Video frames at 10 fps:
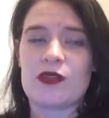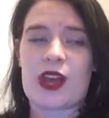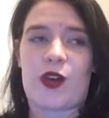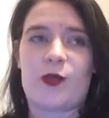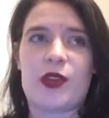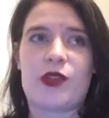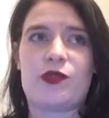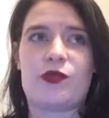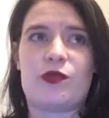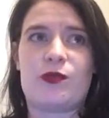help
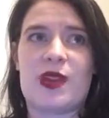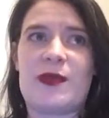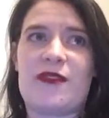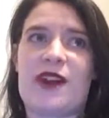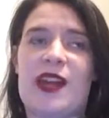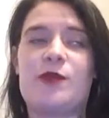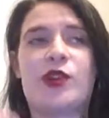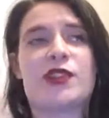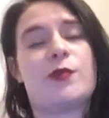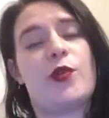you maybe find
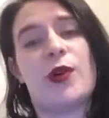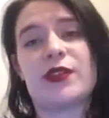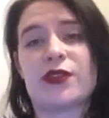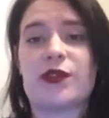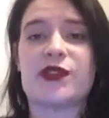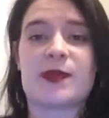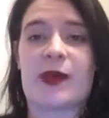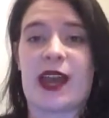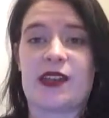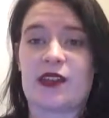more support through the
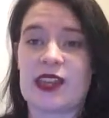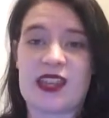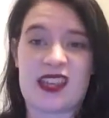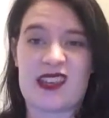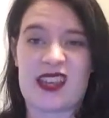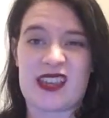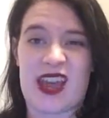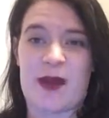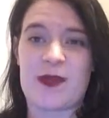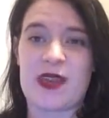spine or anything like
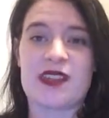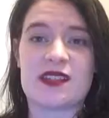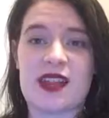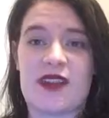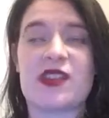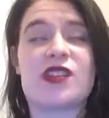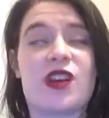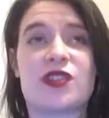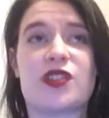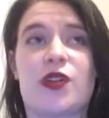that? Because Evans
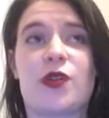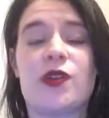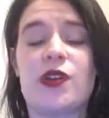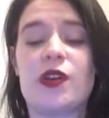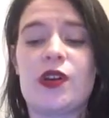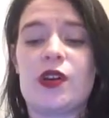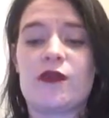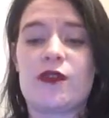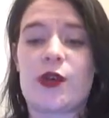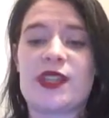also
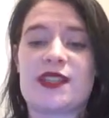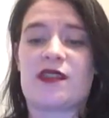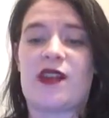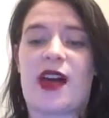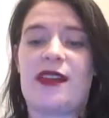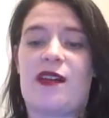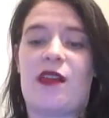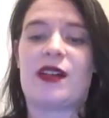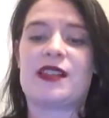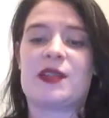focused a lot
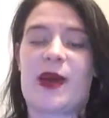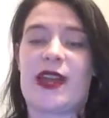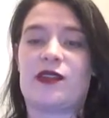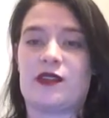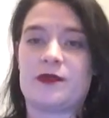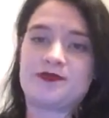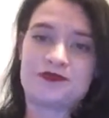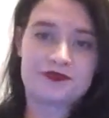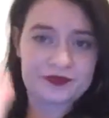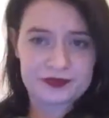on spinal
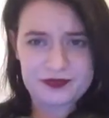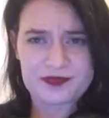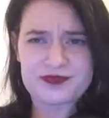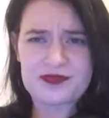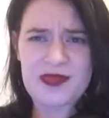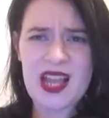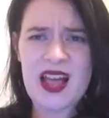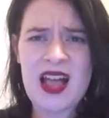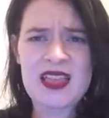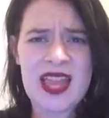
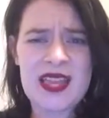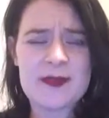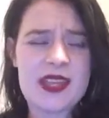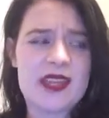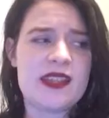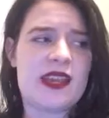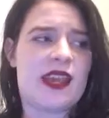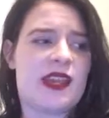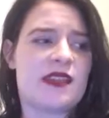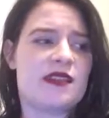alignment
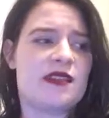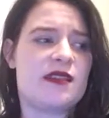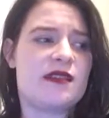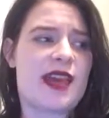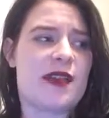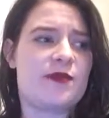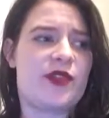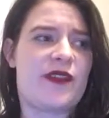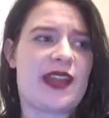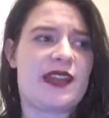and that
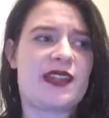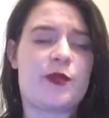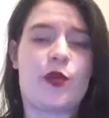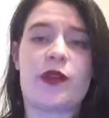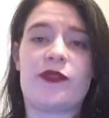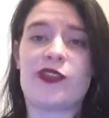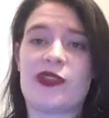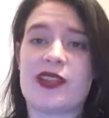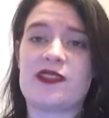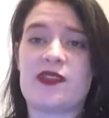providing support for the
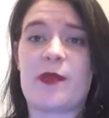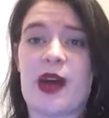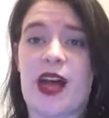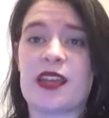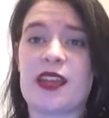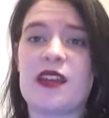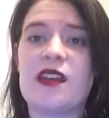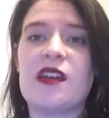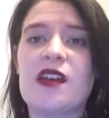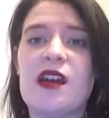rest of the body
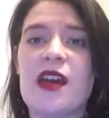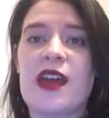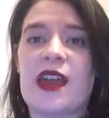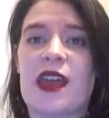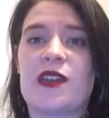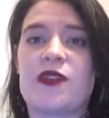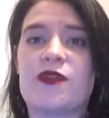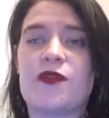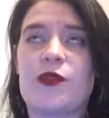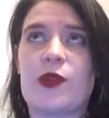and
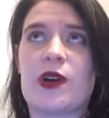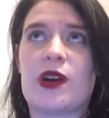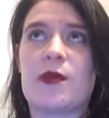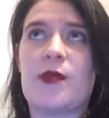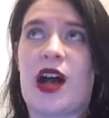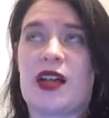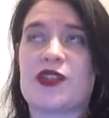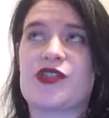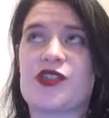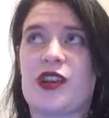for
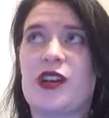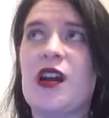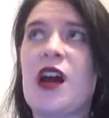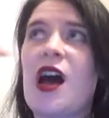posture.